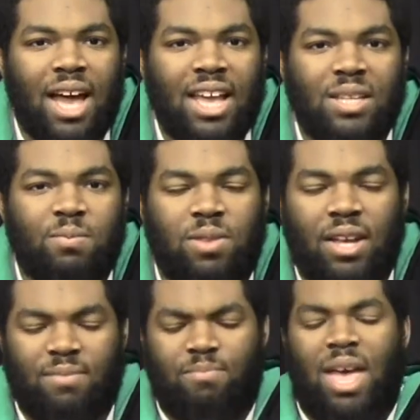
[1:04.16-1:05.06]
guy he's
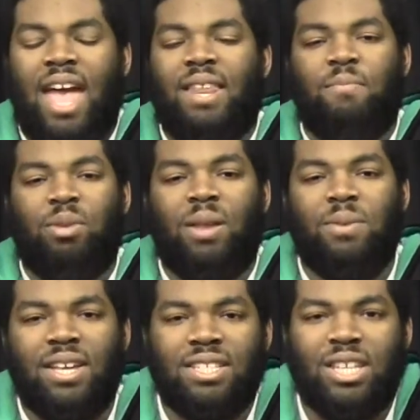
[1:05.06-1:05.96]
like bad in bed
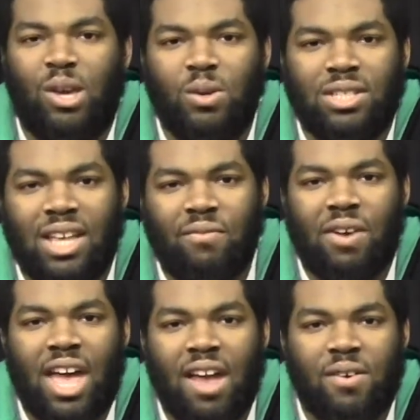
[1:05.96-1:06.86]
because he uses like
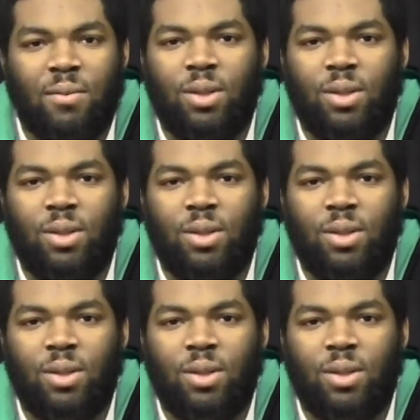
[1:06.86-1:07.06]
Viagra.